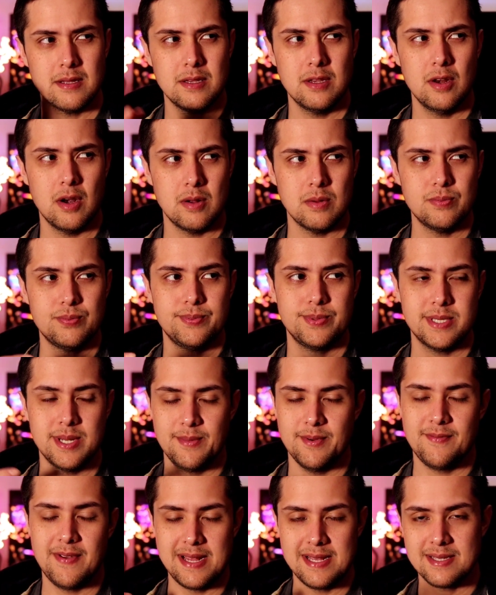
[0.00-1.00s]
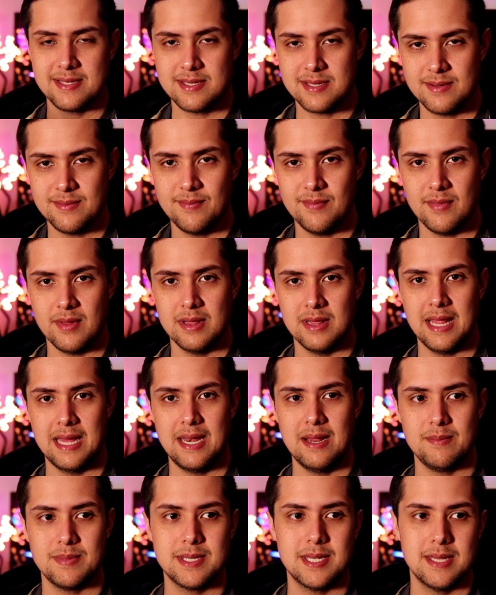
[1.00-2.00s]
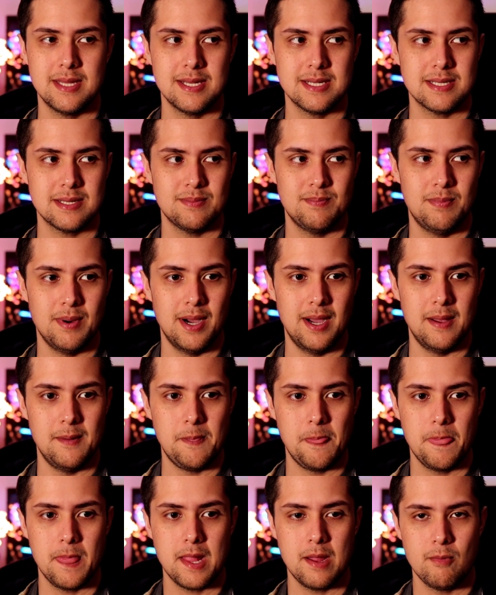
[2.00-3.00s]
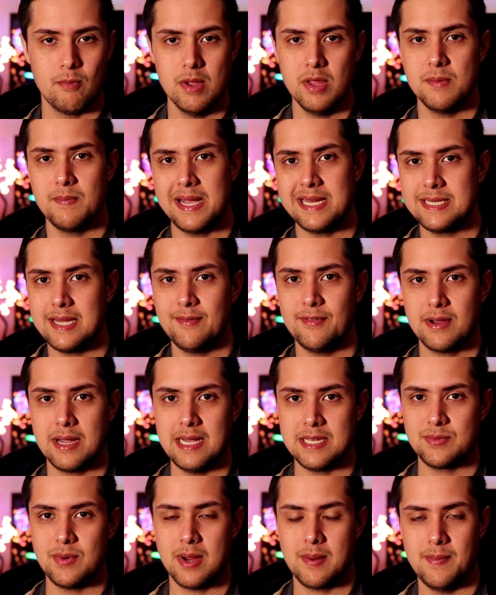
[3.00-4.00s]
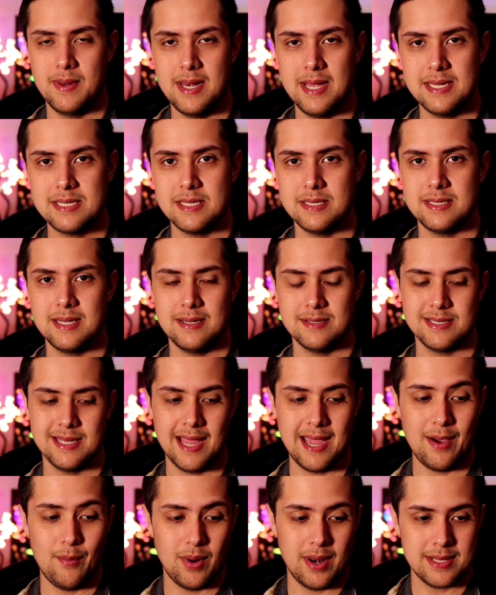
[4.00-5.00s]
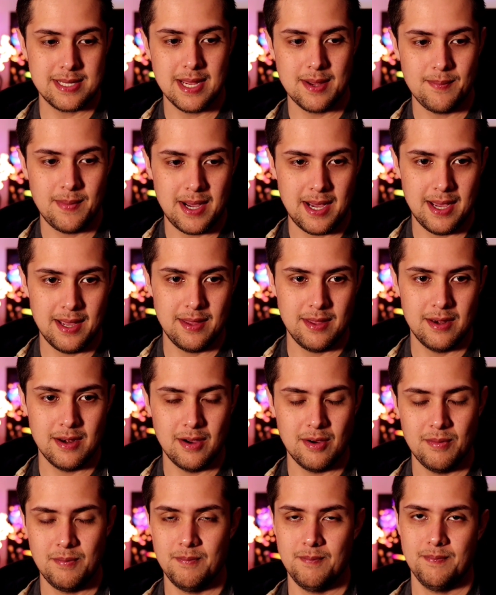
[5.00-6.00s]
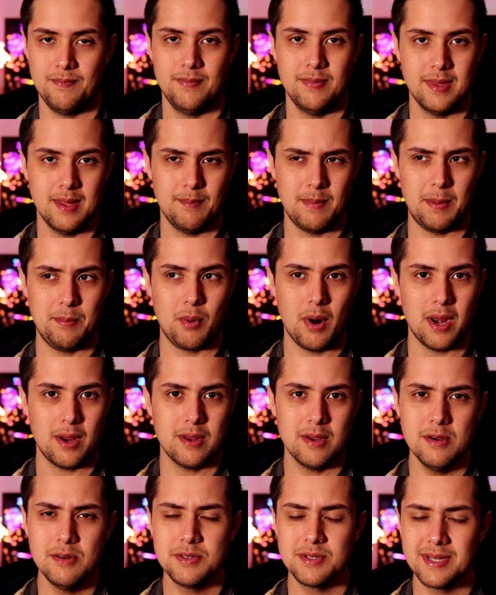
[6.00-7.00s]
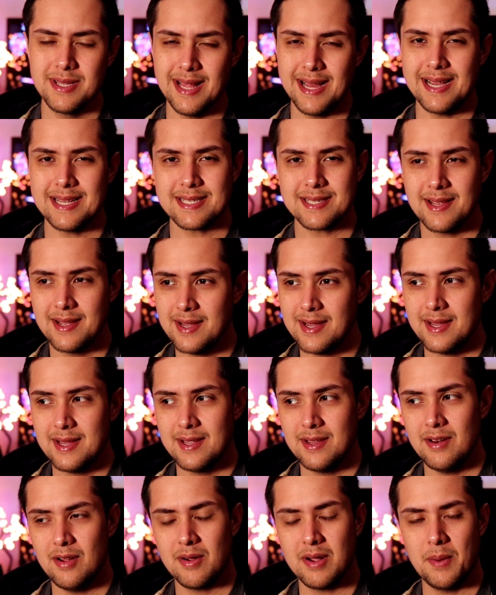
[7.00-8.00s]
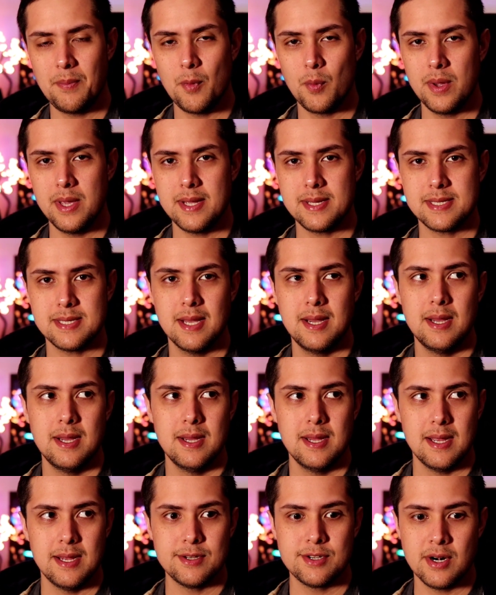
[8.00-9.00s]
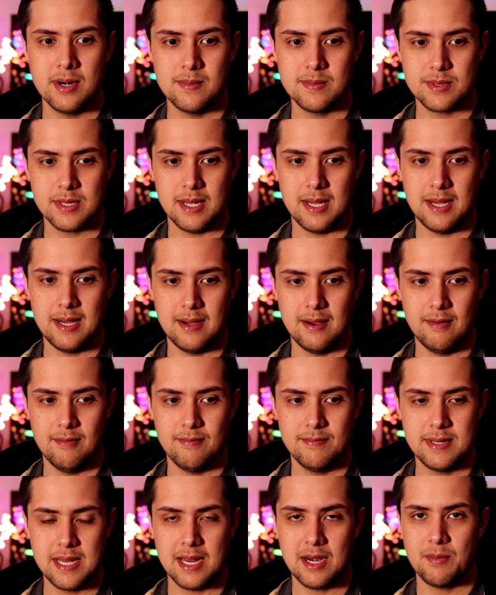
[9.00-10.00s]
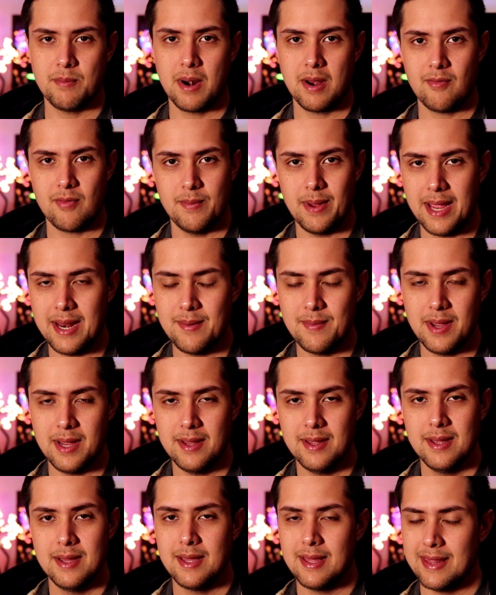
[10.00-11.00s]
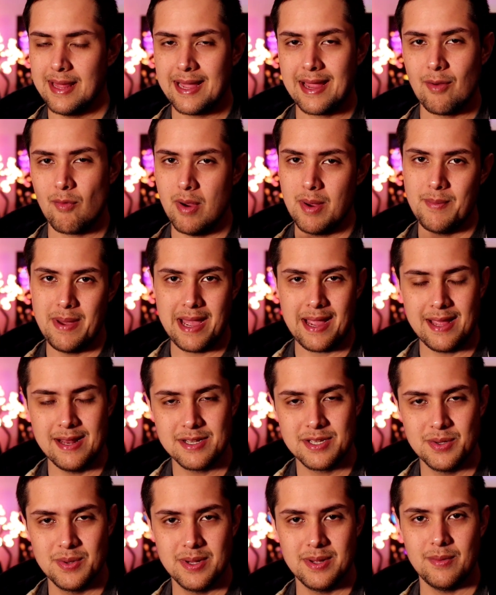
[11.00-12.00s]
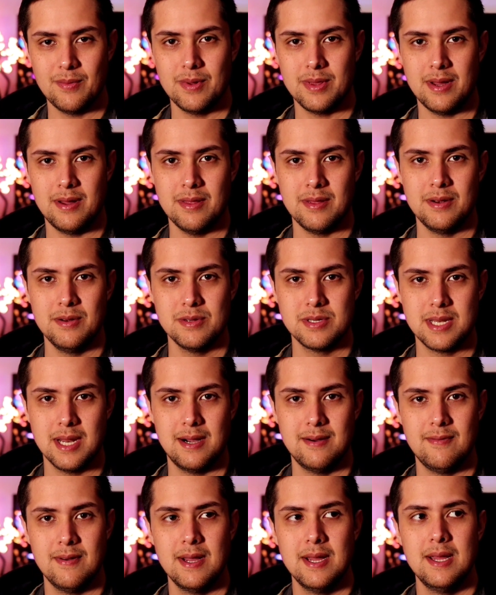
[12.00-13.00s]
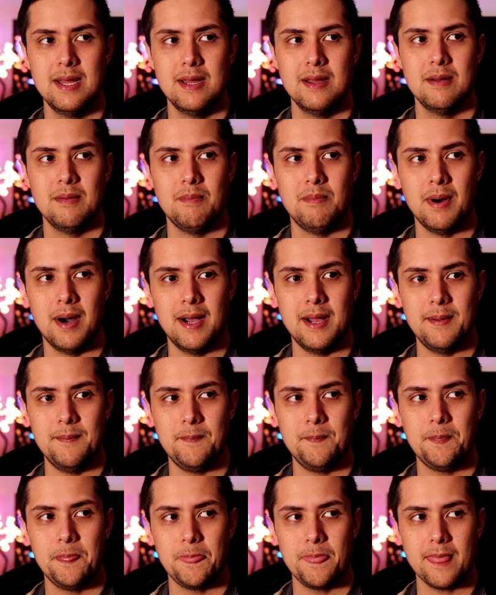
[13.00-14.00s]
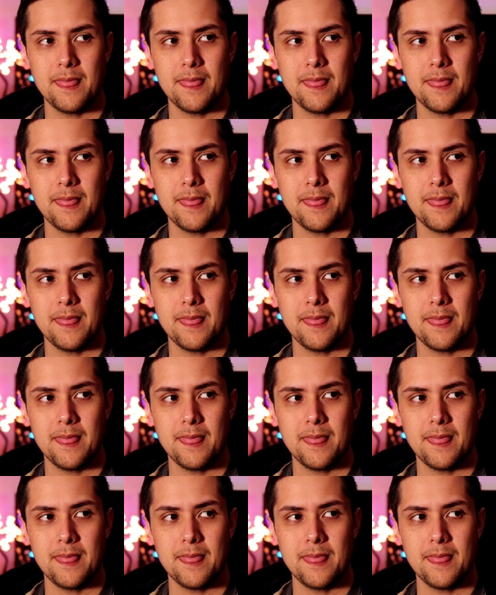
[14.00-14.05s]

you know some events led up to this, but really based off your guys' recommendations, I was like, yeah, when I take my, you know, my break usually lasts, you know, a couple weeks in terms of taking a break from anime and then get right back into it with all the new stuff. But